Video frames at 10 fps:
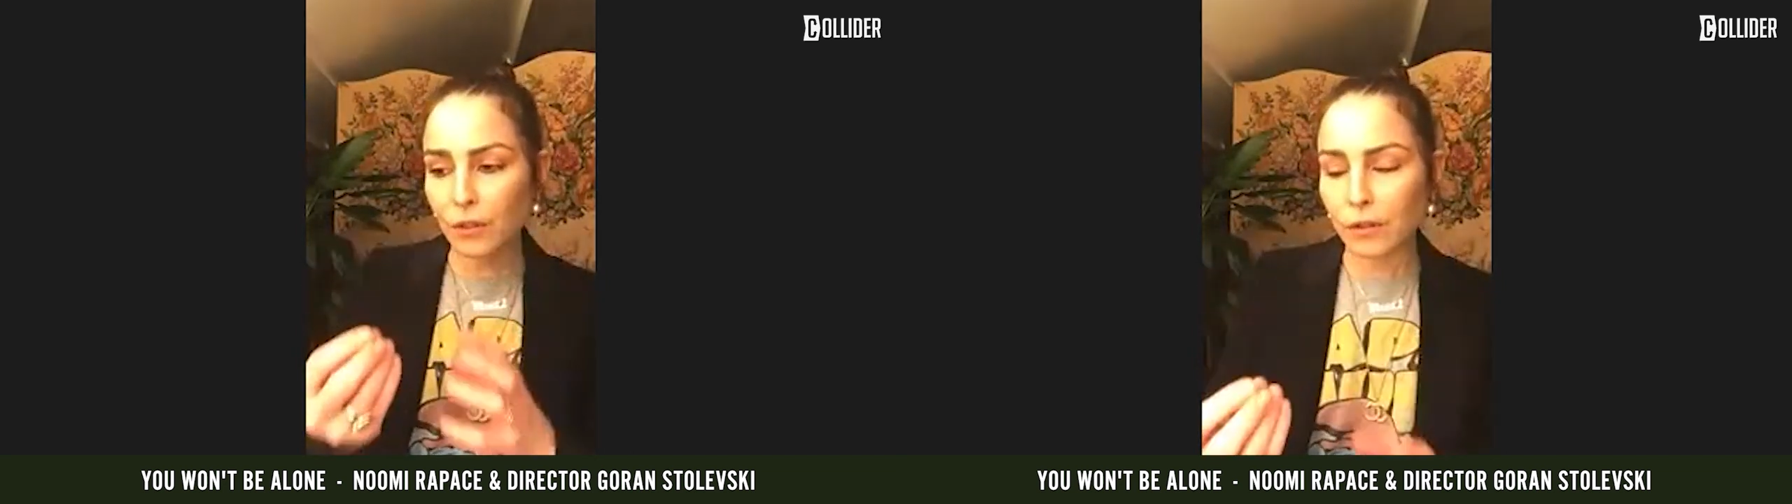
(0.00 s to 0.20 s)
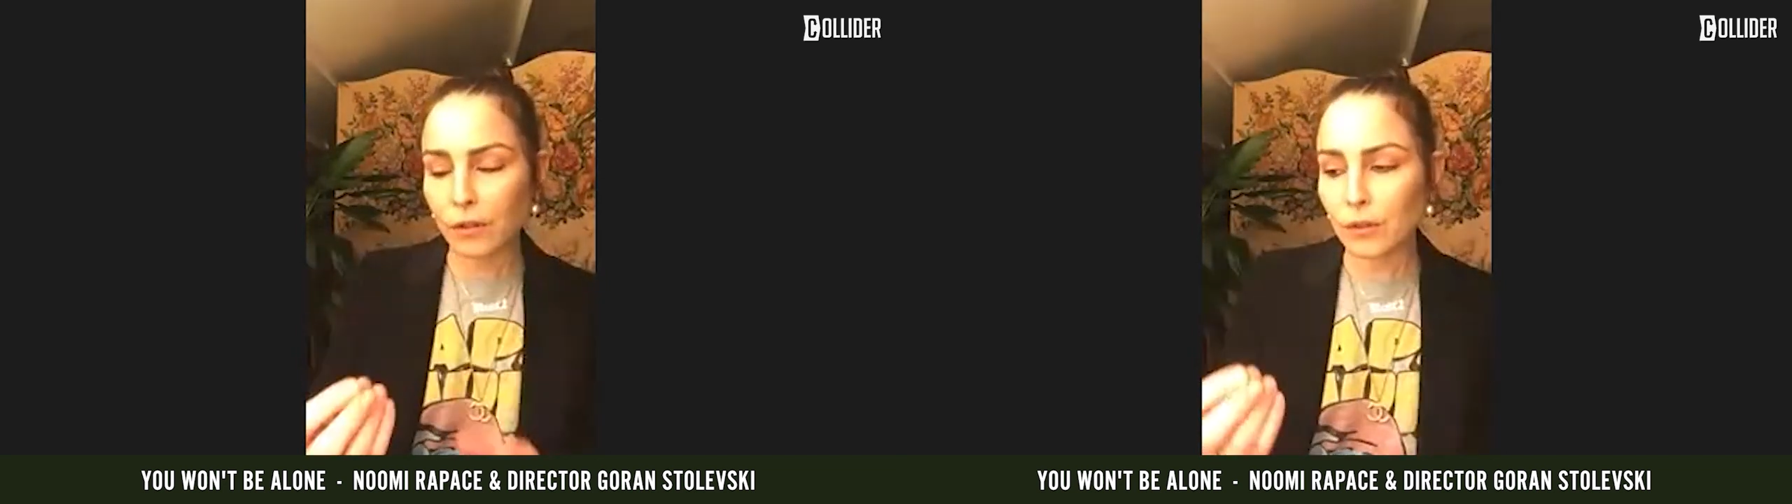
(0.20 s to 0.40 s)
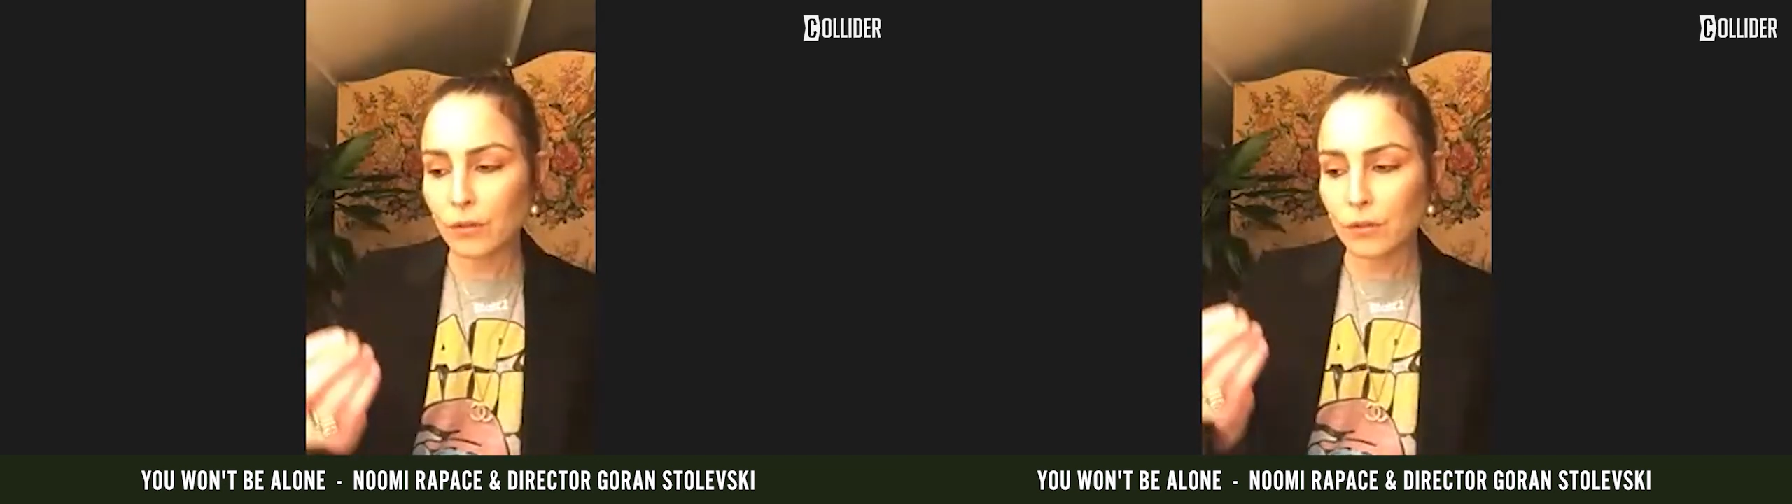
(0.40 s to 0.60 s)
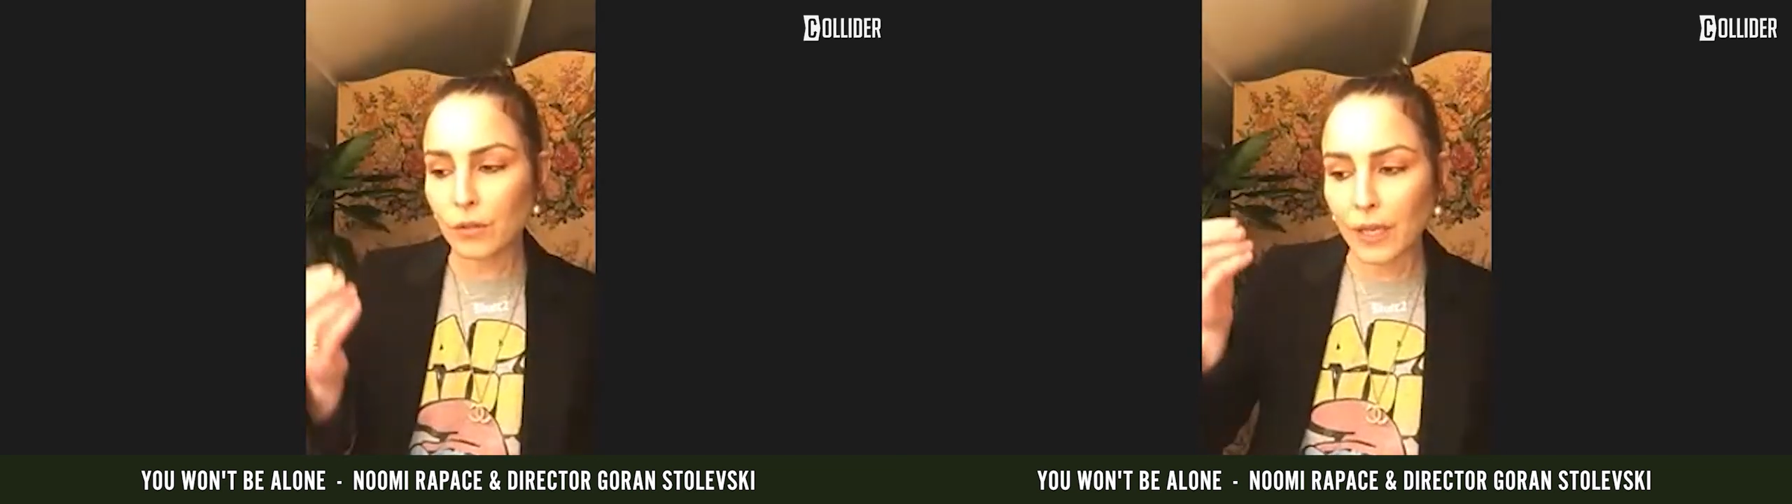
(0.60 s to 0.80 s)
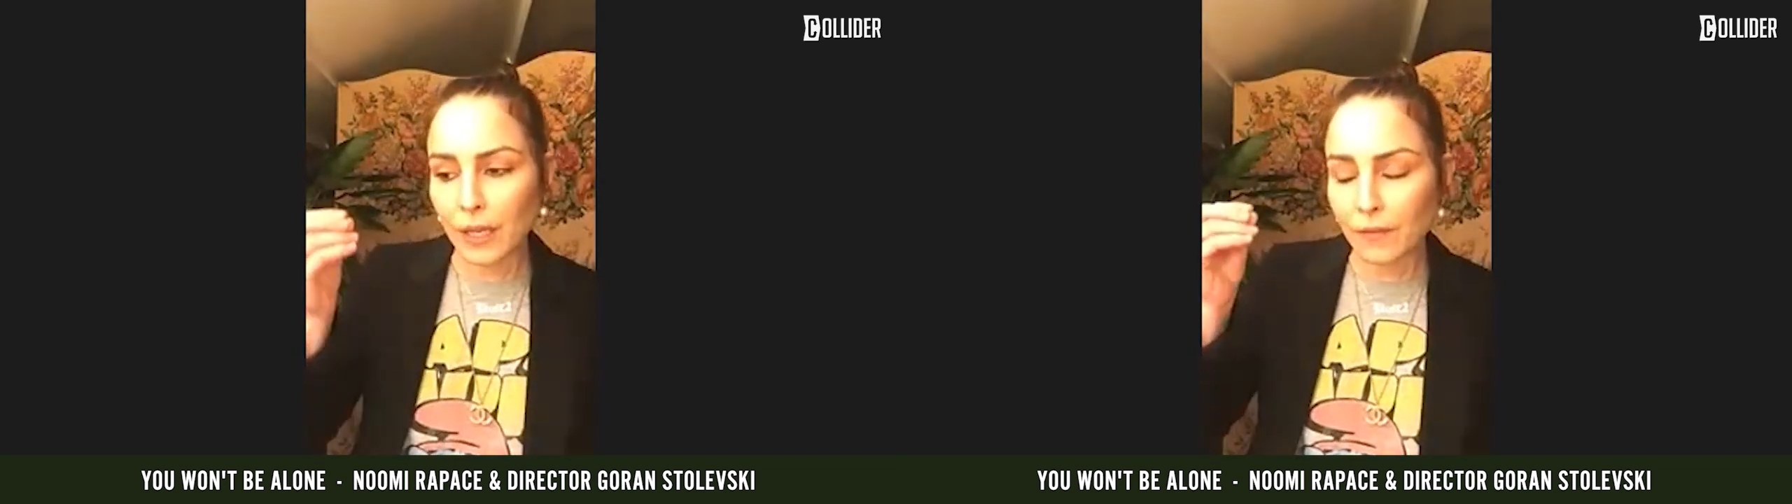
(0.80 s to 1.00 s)
clues. You
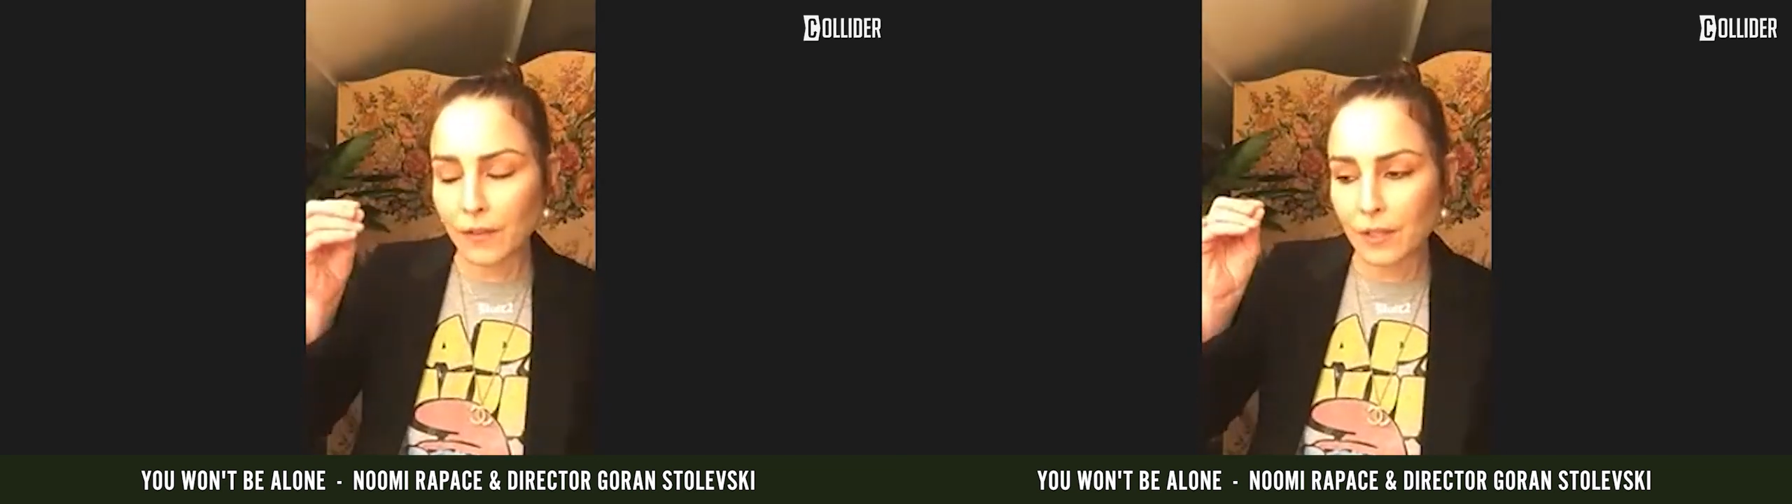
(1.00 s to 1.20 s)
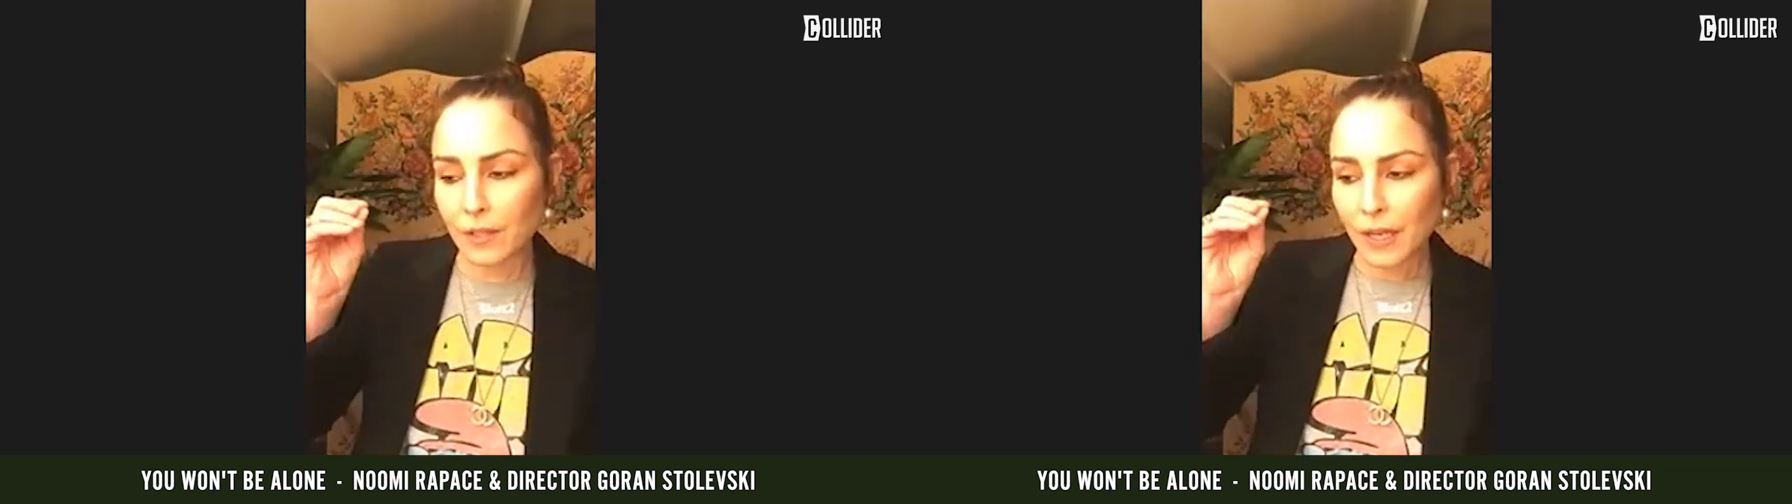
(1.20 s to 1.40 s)
gave us